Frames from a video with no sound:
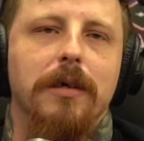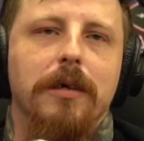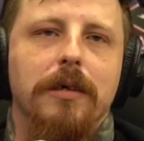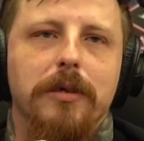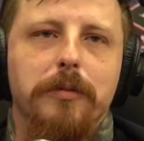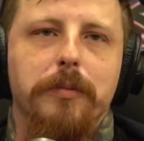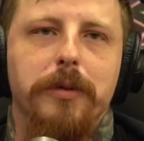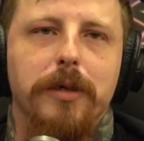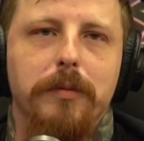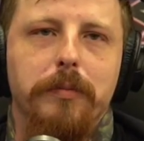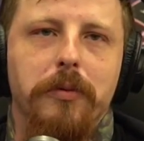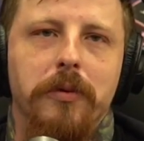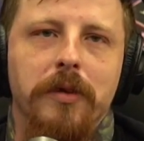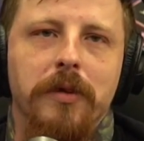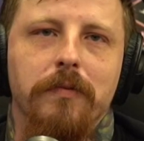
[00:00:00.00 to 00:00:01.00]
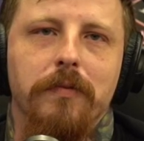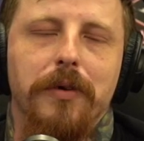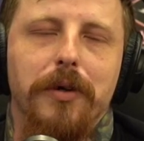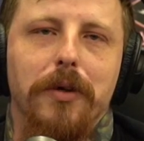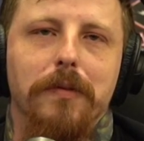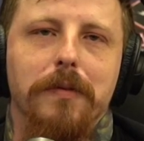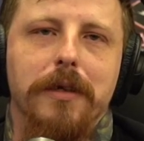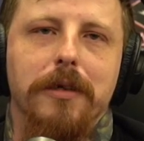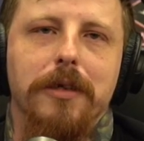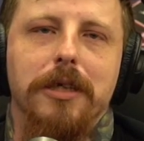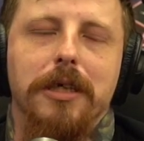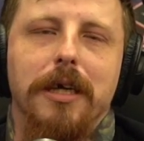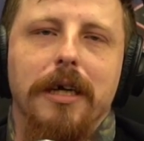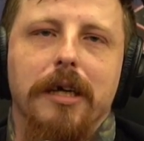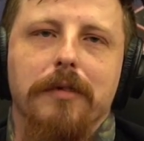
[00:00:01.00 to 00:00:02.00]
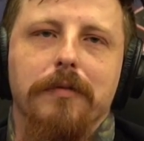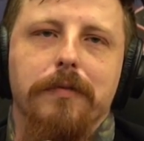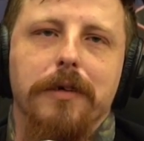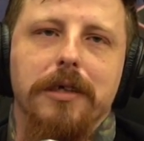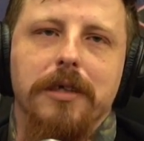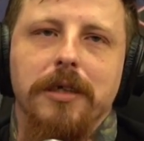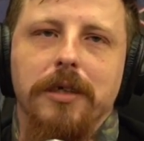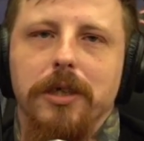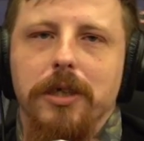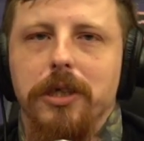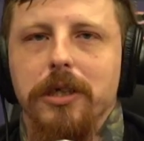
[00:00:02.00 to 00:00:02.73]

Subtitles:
other people involved that are sacrificing